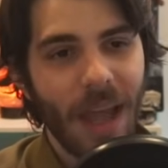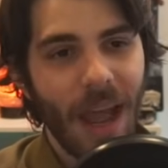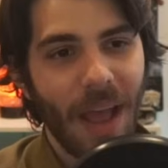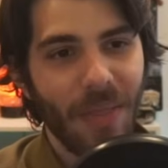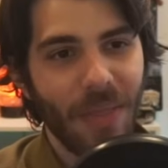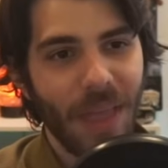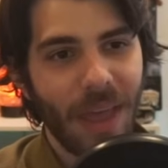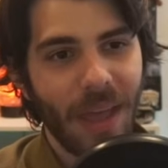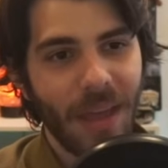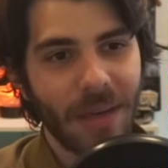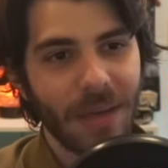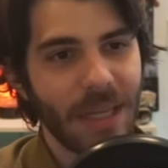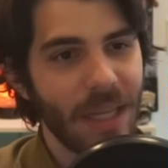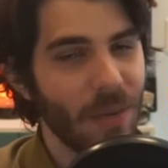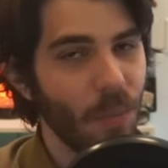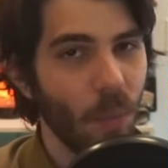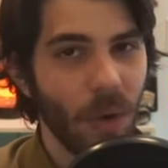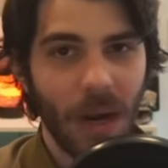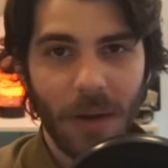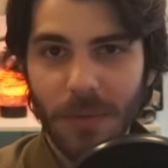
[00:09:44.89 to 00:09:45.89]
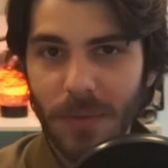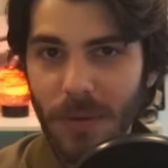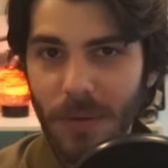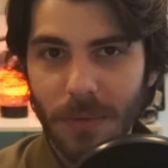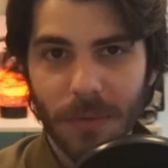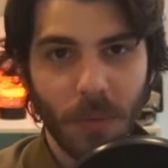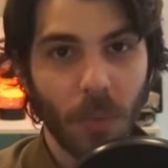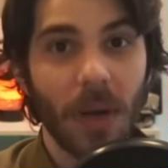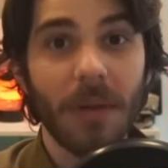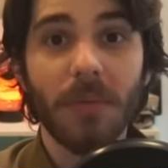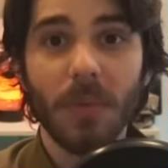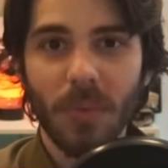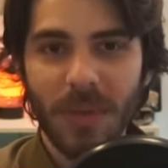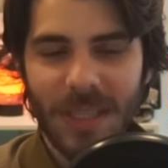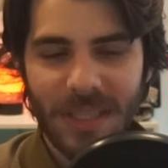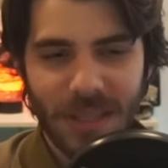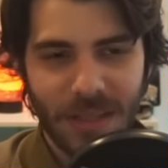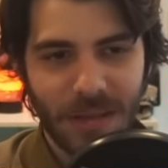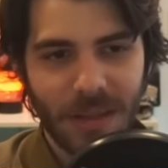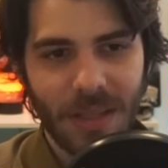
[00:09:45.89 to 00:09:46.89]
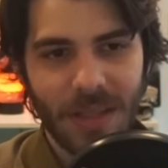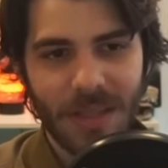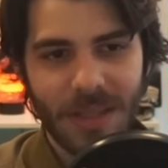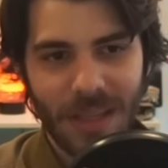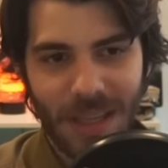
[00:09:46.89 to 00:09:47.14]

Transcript: and then for whatever reason,